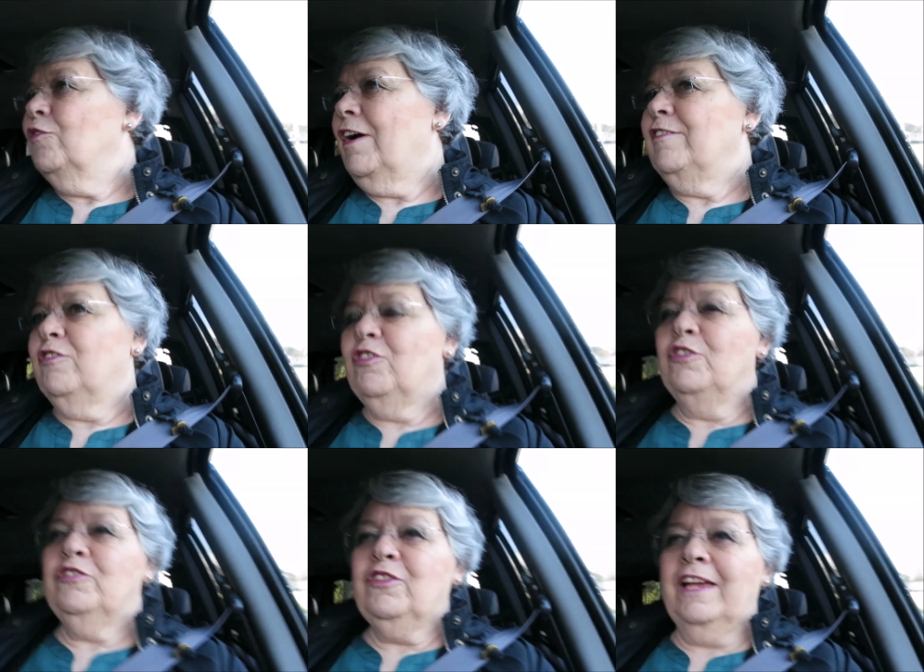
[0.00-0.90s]
trying to do
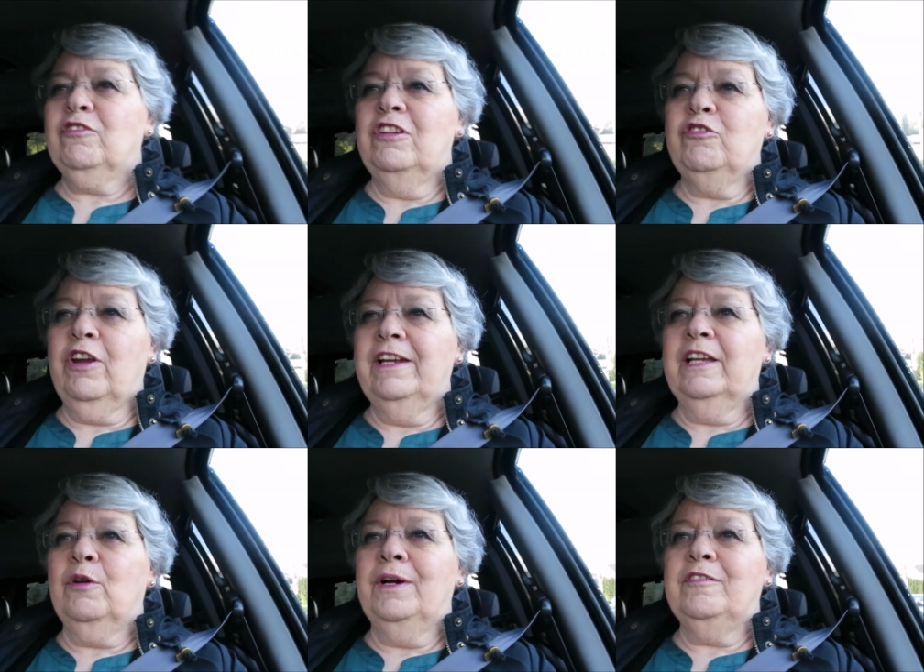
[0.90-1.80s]
is to actually drain
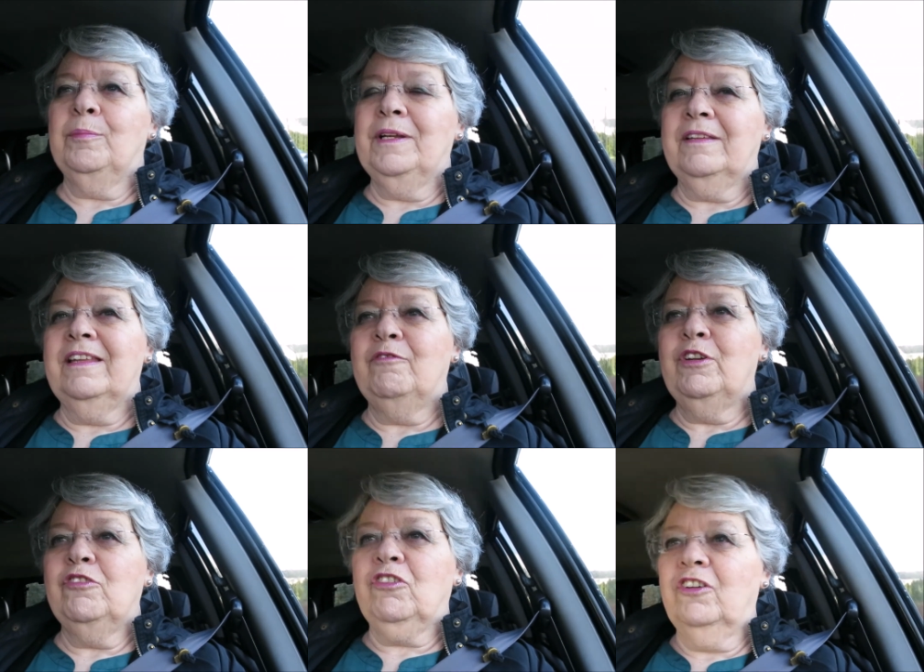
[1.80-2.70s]
it quite a bit and then
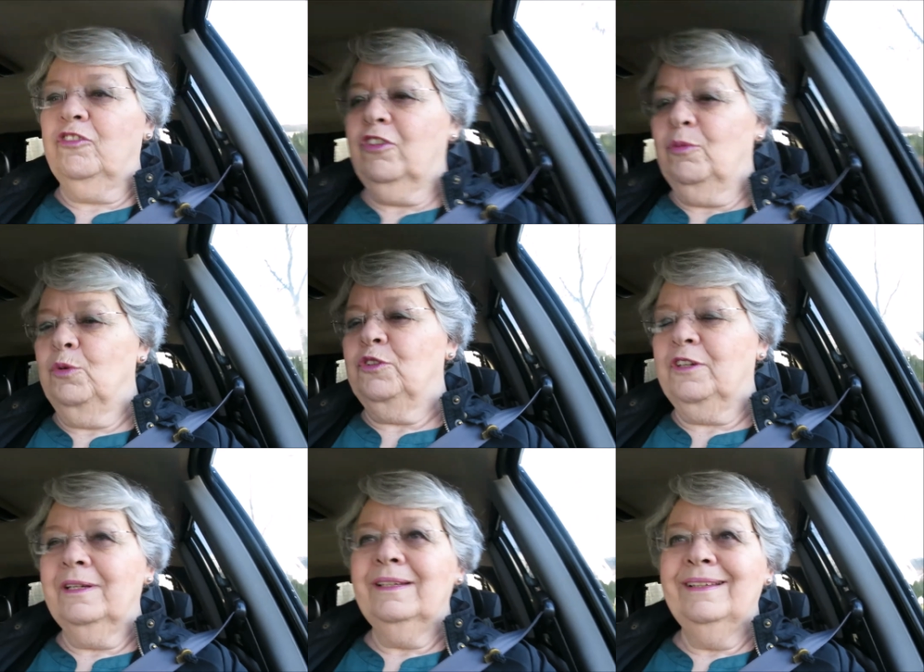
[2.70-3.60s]
recharge it at work.